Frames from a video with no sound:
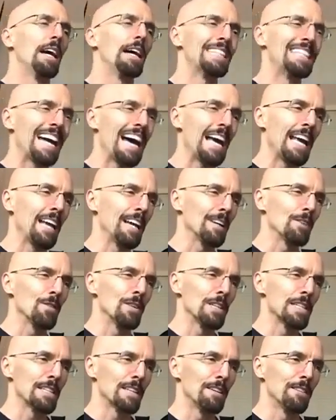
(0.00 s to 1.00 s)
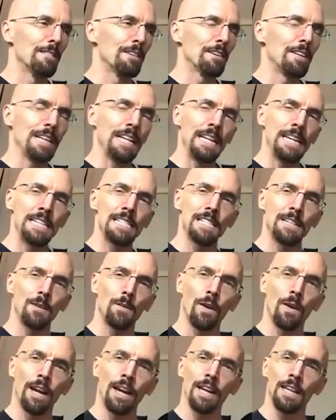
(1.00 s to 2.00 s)
diet was a very easy
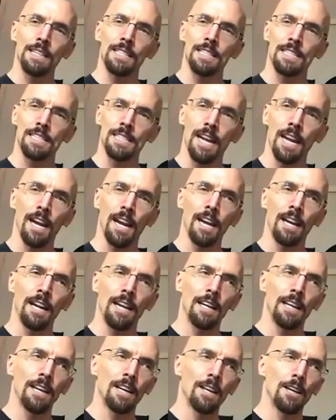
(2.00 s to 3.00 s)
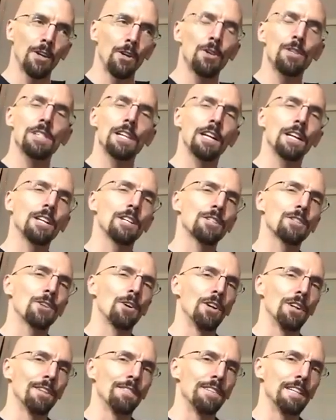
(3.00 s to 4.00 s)
way to say, who's in
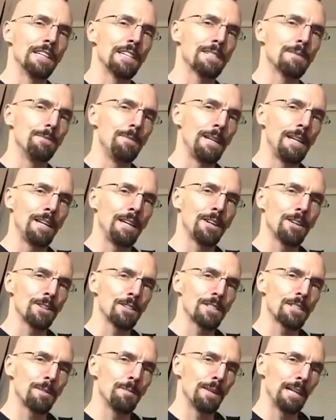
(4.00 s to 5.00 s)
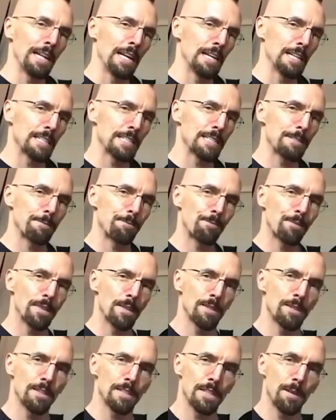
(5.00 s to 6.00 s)
control of this, me or somebody else?
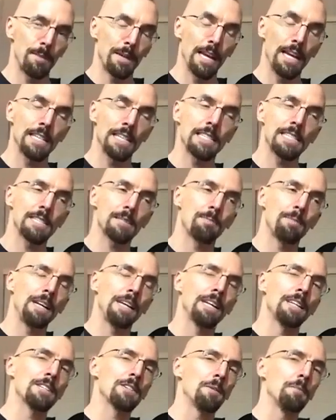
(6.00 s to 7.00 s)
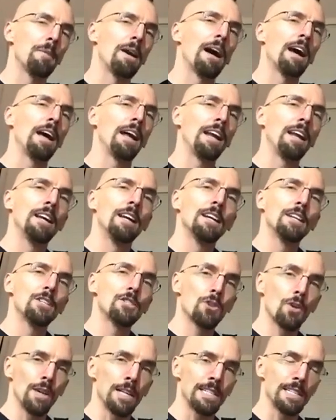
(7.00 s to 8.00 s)
Somebody else's opinions or my
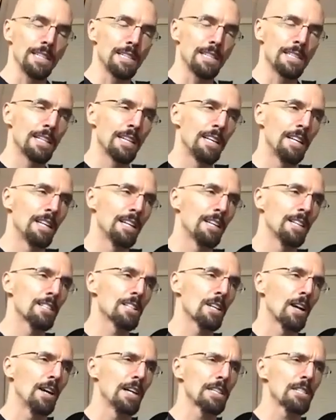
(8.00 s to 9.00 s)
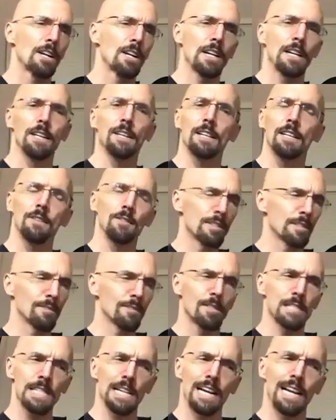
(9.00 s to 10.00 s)
choices. So I started,
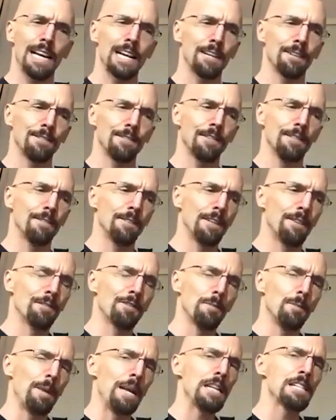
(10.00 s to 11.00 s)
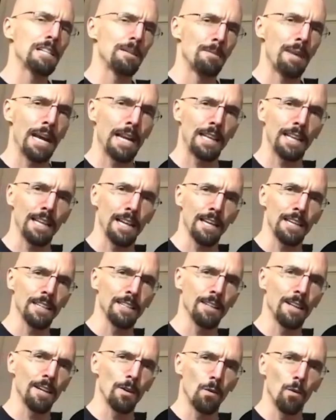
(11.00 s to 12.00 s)
wasn't a lot of information back then
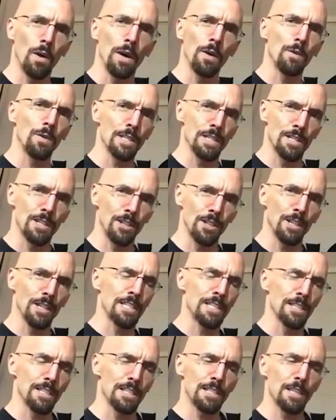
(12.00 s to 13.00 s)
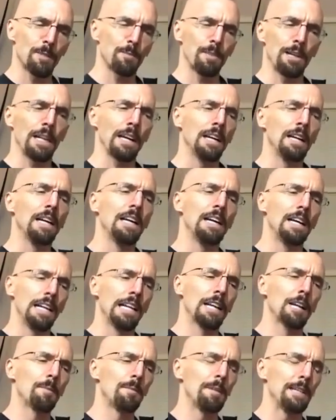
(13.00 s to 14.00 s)
on what was good. So it took me a
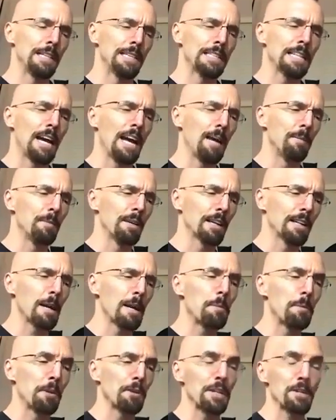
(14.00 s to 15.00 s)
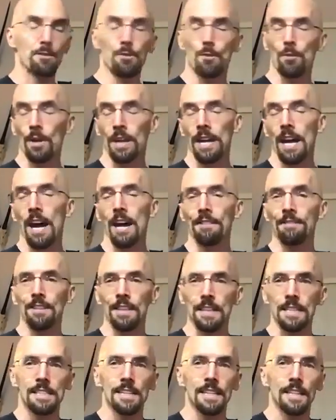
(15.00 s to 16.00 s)
little bit of time, but a couple of things were really
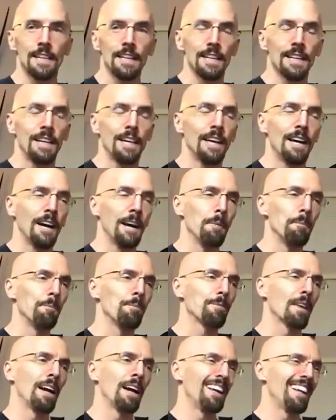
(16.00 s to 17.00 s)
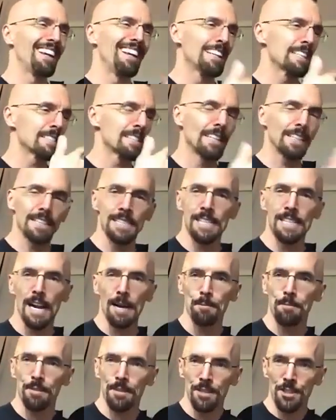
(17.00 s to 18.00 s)
obvious. I instantly
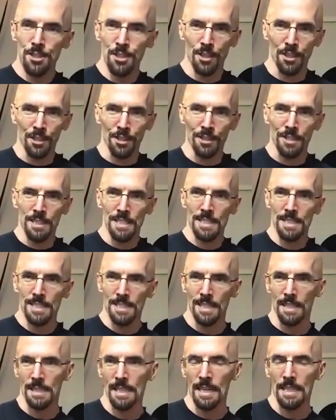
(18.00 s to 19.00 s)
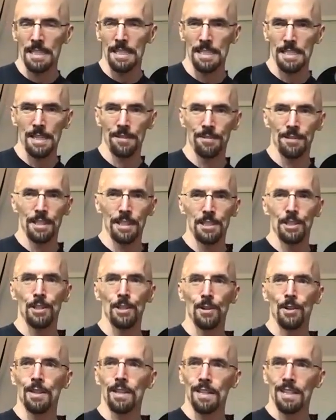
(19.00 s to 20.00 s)
stopped sugar. This is like
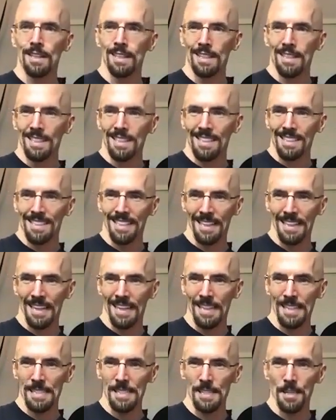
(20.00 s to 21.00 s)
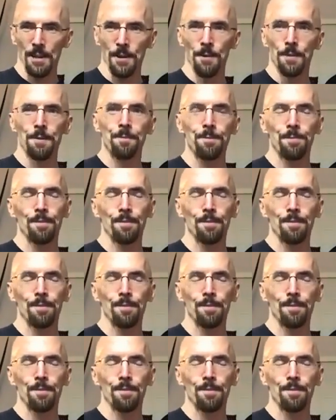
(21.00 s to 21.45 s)
1972. Okay, so